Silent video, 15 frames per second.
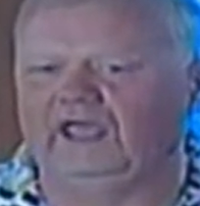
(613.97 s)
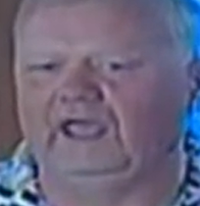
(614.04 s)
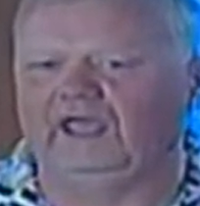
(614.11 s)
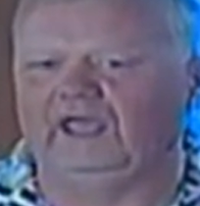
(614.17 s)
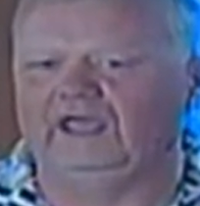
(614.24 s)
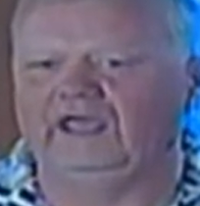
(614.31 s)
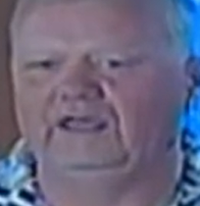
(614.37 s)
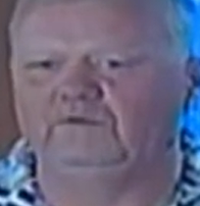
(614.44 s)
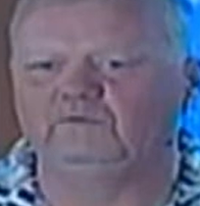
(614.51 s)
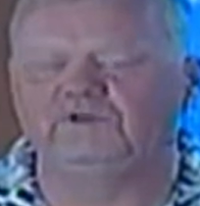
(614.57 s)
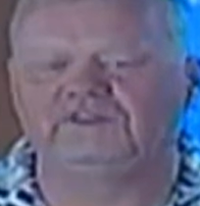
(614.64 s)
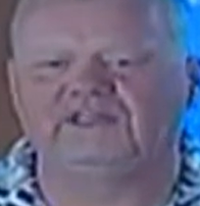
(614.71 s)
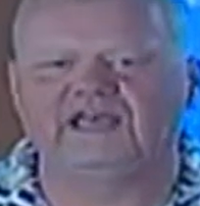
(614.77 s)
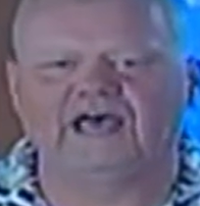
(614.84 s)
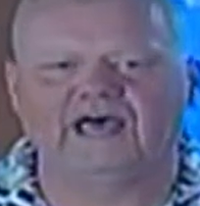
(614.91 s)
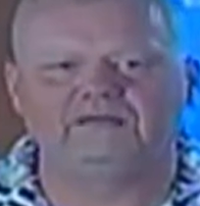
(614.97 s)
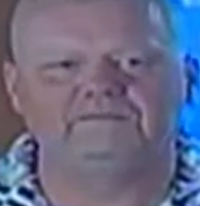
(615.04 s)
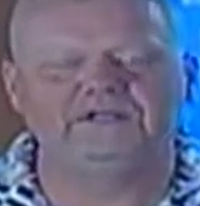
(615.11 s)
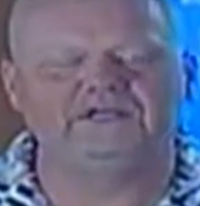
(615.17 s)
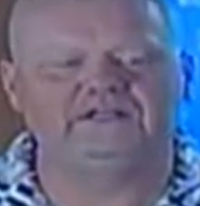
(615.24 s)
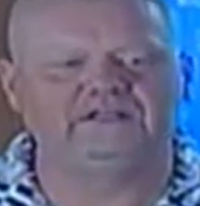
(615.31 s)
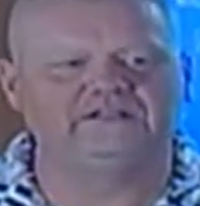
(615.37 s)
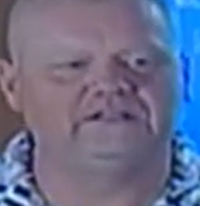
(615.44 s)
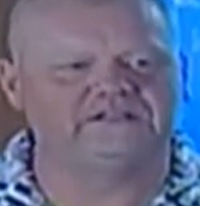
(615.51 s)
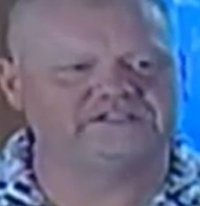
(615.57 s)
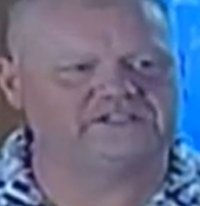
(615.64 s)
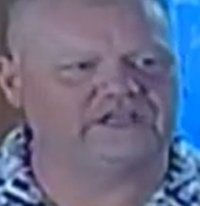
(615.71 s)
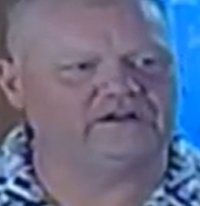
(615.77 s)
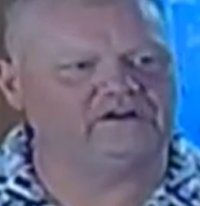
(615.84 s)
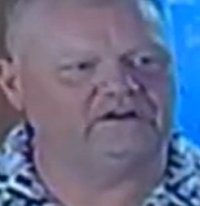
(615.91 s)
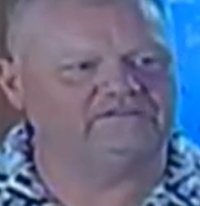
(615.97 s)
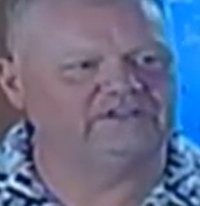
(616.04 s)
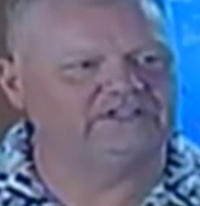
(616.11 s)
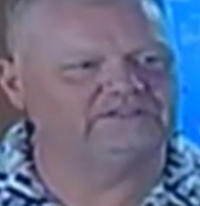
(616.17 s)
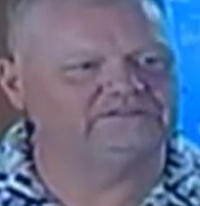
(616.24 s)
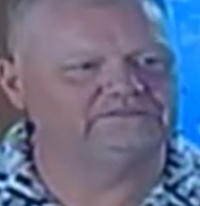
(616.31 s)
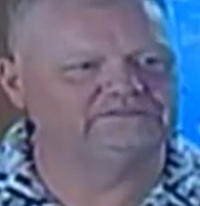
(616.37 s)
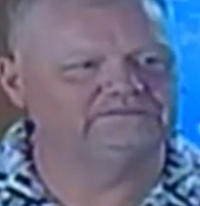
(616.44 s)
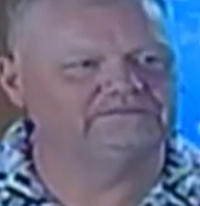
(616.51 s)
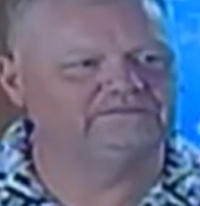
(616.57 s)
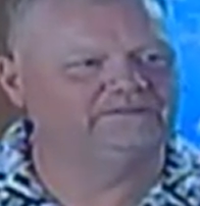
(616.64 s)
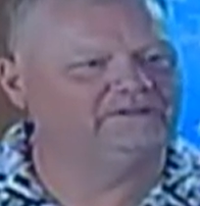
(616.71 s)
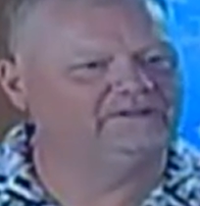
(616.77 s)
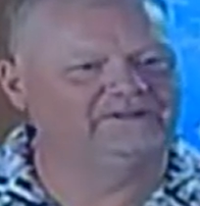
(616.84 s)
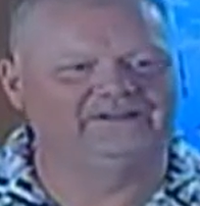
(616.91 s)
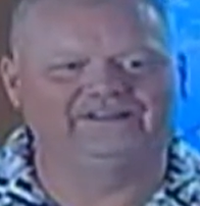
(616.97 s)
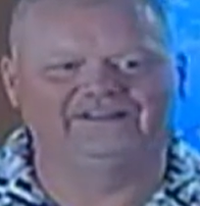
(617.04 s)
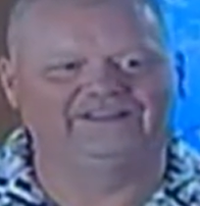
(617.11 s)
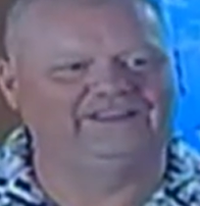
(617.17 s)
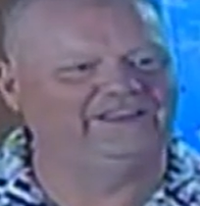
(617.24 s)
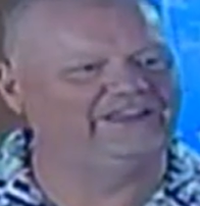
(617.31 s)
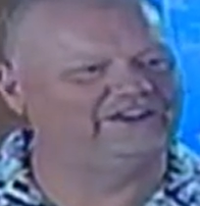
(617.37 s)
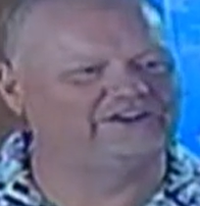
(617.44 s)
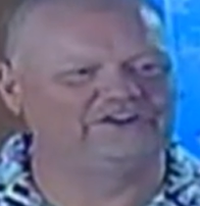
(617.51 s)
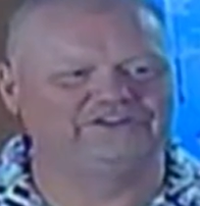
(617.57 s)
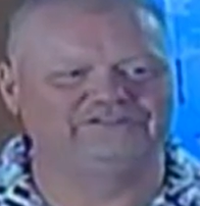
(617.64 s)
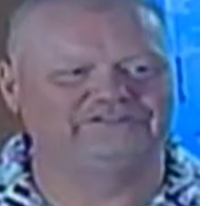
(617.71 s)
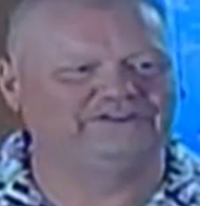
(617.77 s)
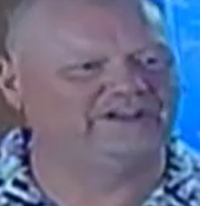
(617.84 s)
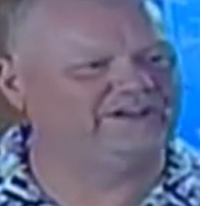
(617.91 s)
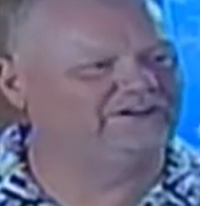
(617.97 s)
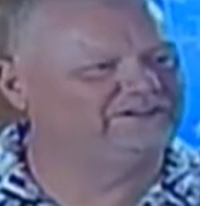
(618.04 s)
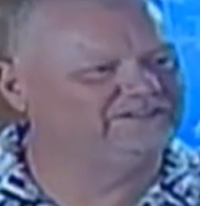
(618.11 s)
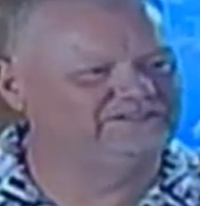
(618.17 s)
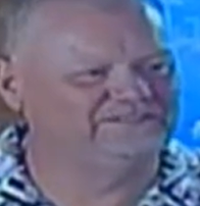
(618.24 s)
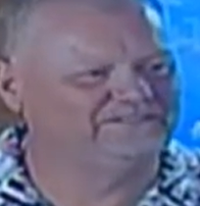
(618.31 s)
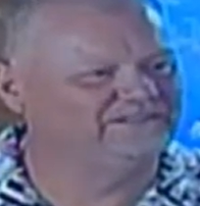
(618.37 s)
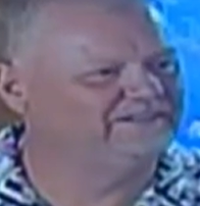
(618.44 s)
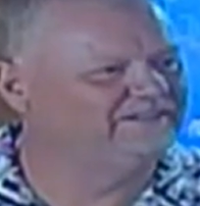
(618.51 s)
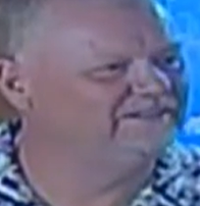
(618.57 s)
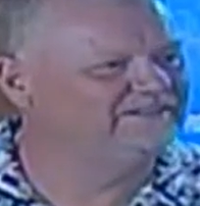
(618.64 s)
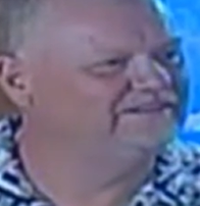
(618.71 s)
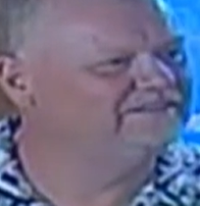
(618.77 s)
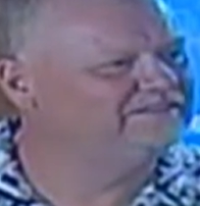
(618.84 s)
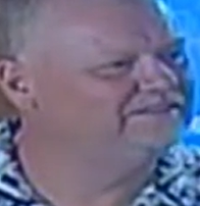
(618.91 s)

And with God being in the center of it, it couldn't fail. That's right.